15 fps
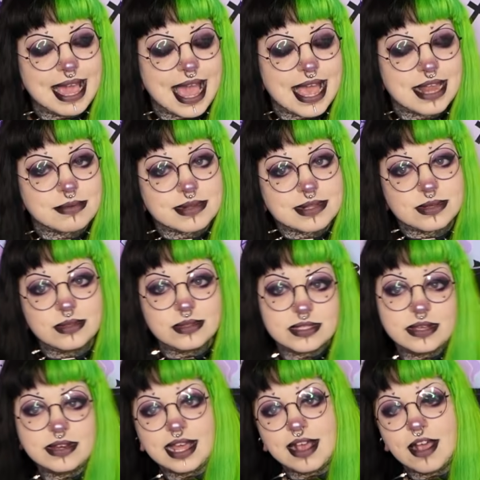head was
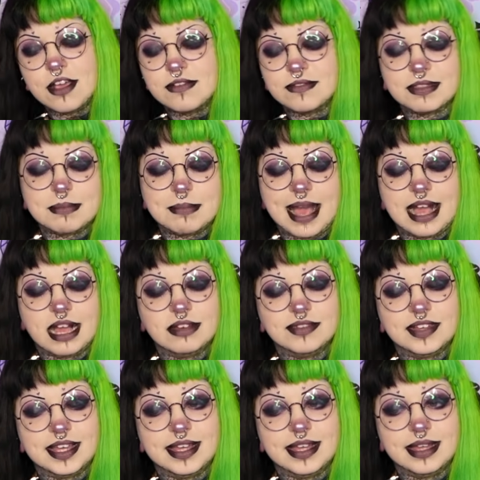also like over the back of
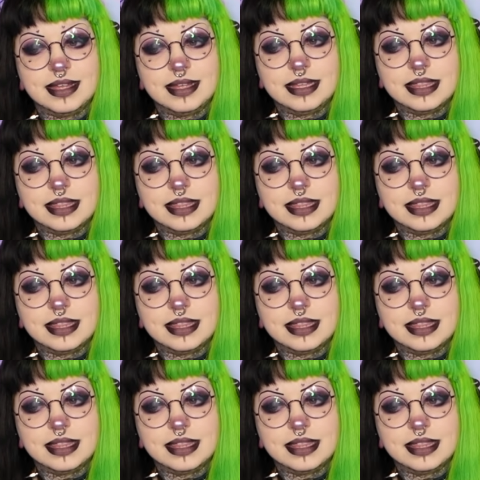a